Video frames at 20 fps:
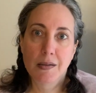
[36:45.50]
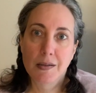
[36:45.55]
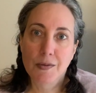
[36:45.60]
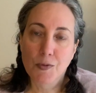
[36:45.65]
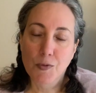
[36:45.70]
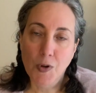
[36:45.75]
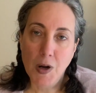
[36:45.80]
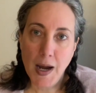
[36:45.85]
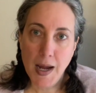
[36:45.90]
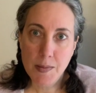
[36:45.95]

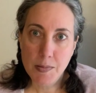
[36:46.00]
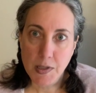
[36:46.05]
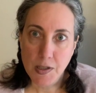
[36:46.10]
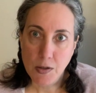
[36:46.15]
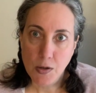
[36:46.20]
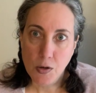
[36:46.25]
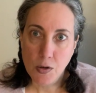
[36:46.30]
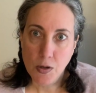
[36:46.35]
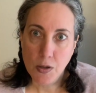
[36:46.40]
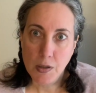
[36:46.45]
rabbit
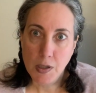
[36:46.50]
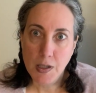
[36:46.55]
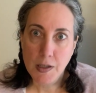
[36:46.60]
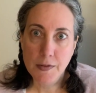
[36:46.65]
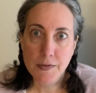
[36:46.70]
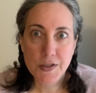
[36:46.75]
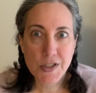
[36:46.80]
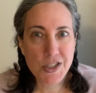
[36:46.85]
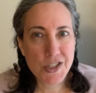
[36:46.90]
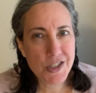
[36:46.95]
hole of
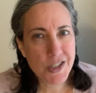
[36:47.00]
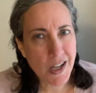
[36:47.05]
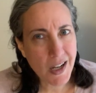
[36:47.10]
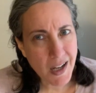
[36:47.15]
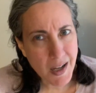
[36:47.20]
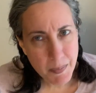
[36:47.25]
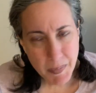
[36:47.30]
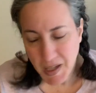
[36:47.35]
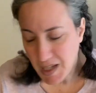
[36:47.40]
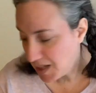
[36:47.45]

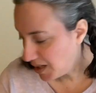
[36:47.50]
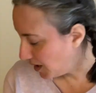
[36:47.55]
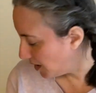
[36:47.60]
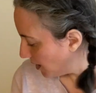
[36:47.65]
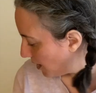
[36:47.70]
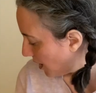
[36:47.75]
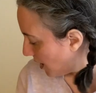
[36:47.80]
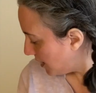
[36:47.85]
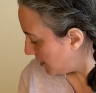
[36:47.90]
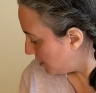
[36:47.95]
shopping. I